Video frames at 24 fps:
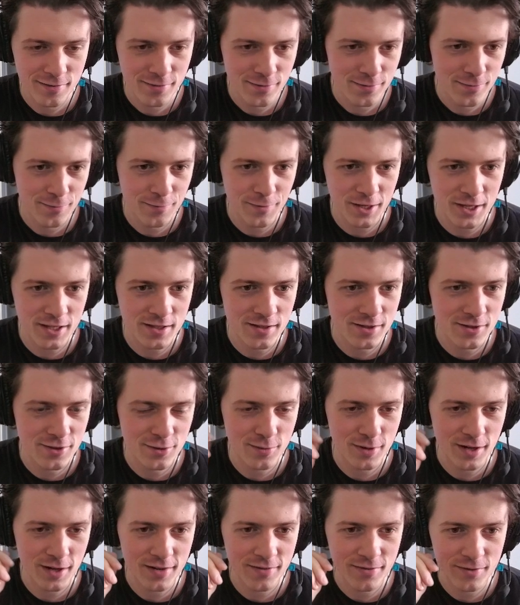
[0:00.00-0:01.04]
fins or
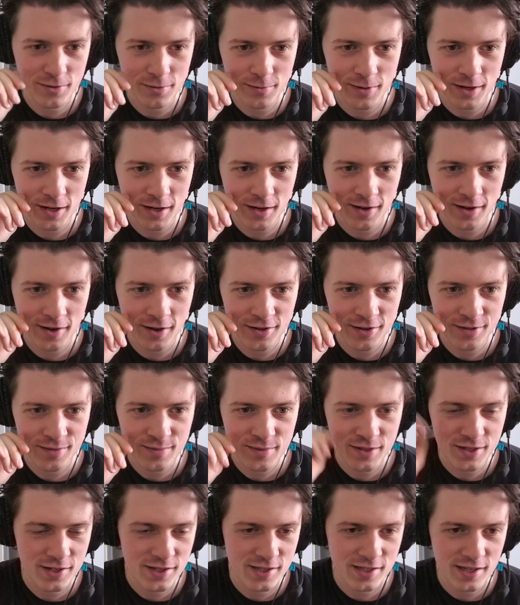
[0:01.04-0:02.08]
whatever you want to call them. The
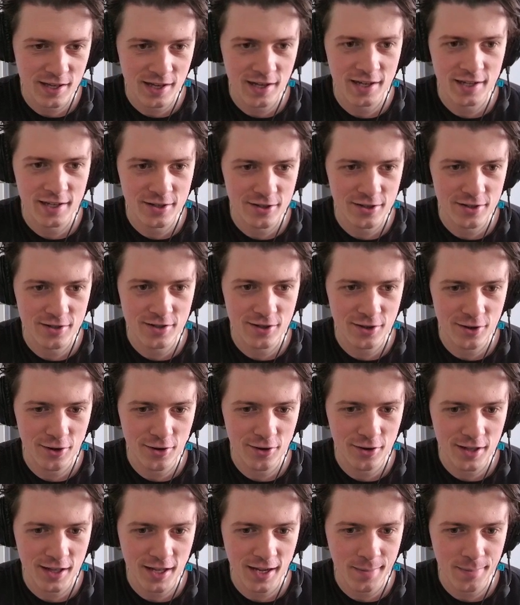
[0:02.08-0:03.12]
design doesn't
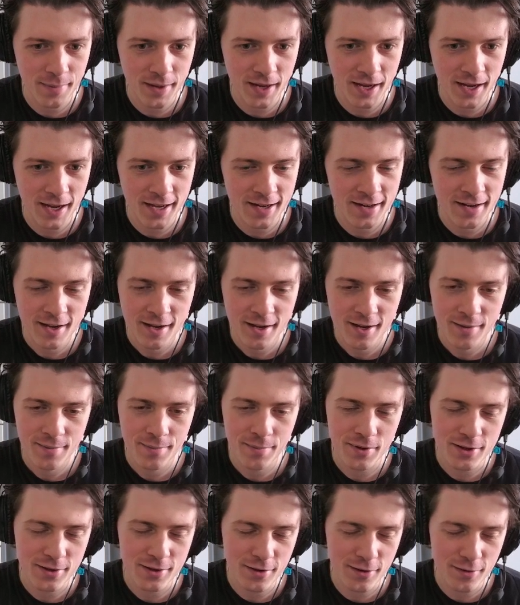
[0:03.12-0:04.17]
look that bad,
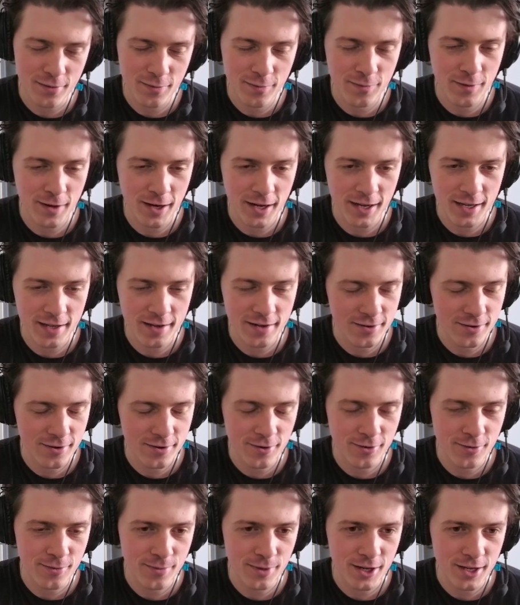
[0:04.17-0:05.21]
but the fight, oh
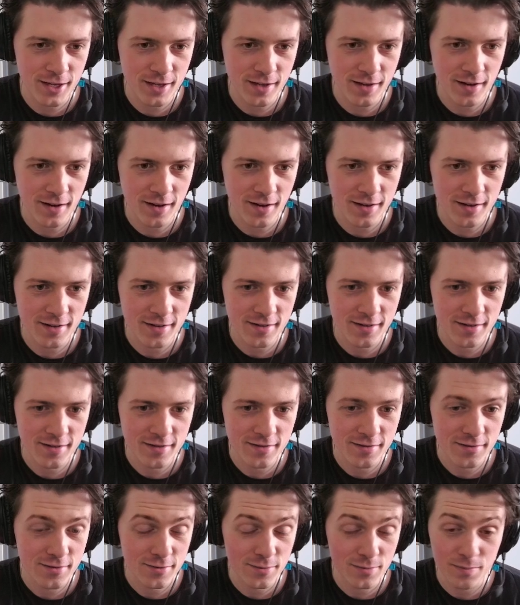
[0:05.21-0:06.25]
my god.
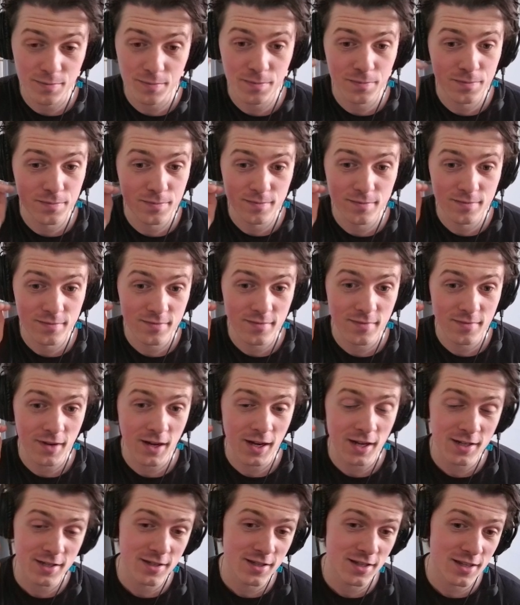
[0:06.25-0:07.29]

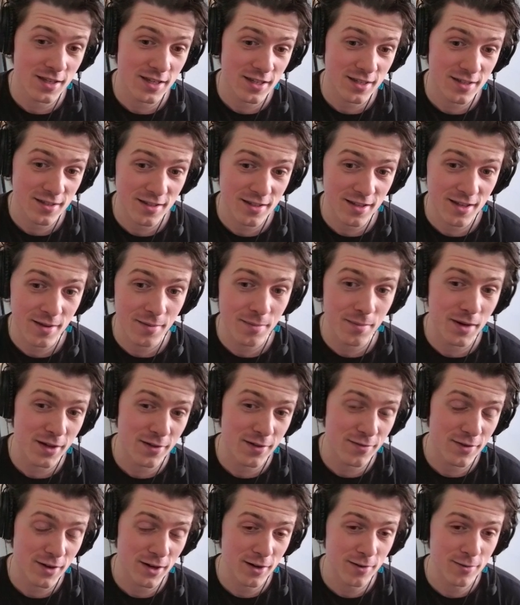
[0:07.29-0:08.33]
Honestly, it might
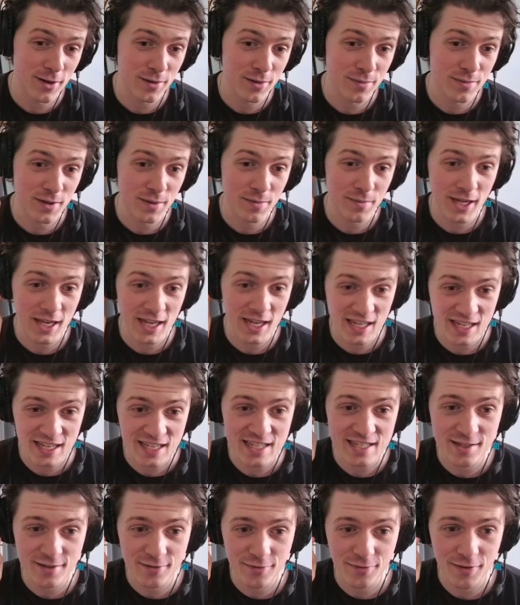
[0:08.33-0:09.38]
very well be my
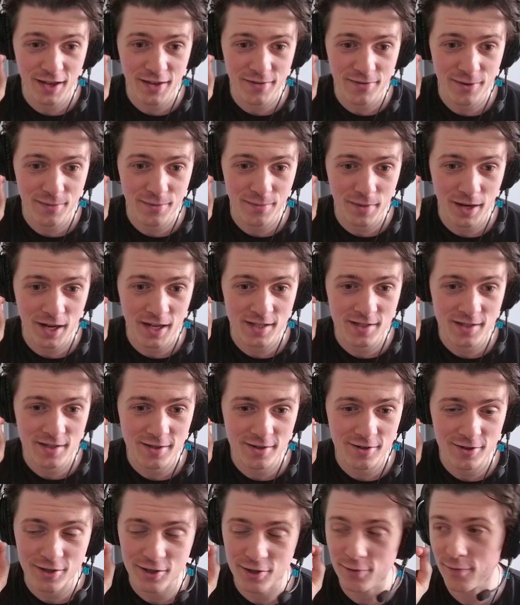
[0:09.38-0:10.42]
least favorite monster
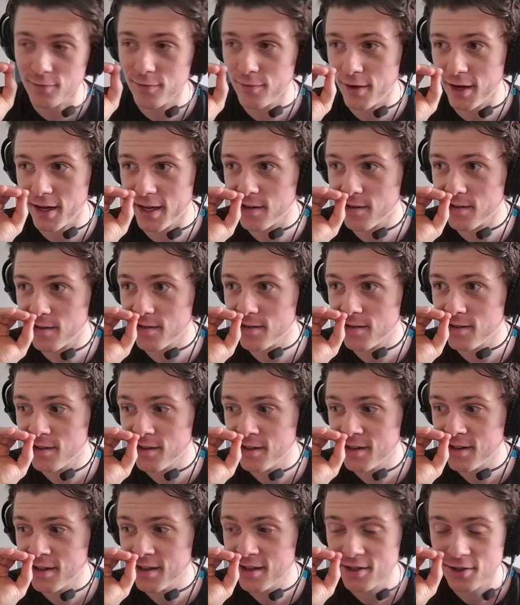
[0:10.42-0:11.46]
to fight.
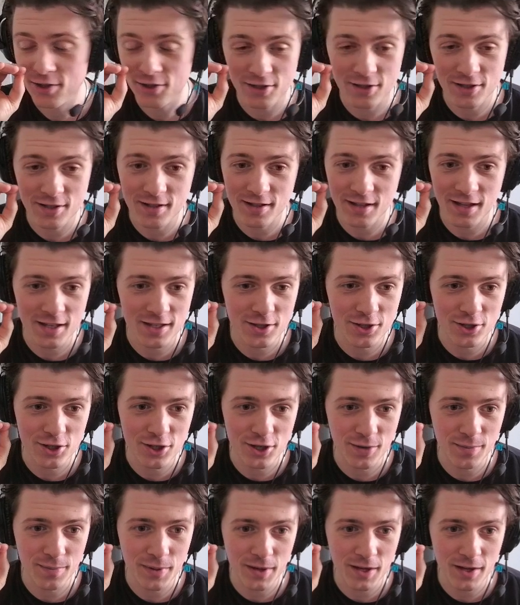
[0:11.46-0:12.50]
Just it
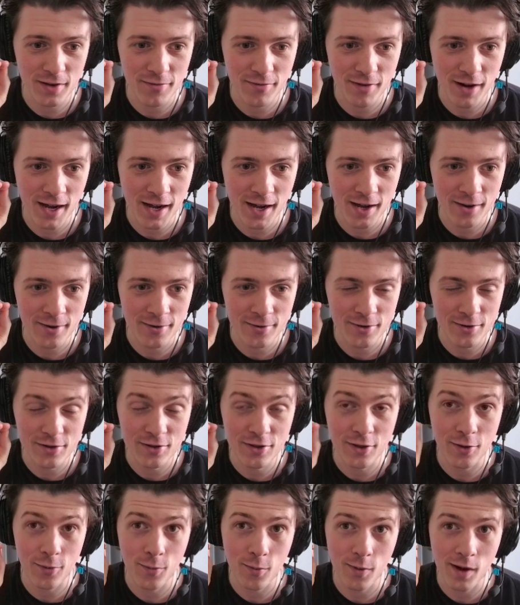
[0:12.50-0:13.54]
jumping around,
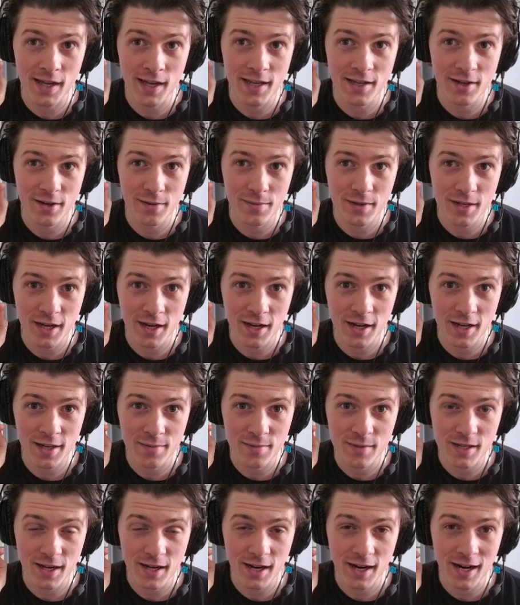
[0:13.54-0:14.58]
the wind up
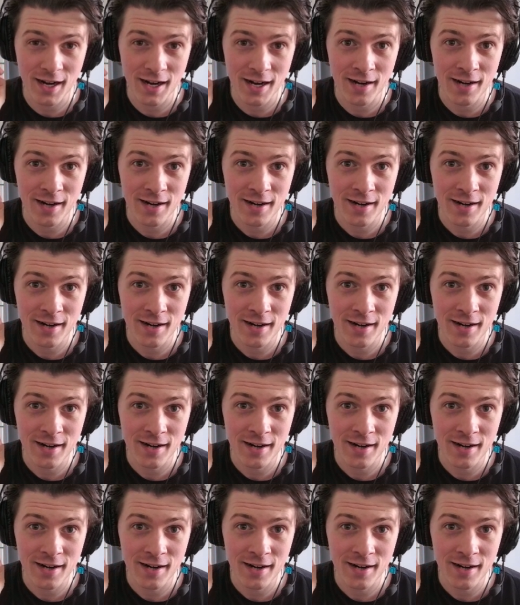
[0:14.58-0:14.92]
times are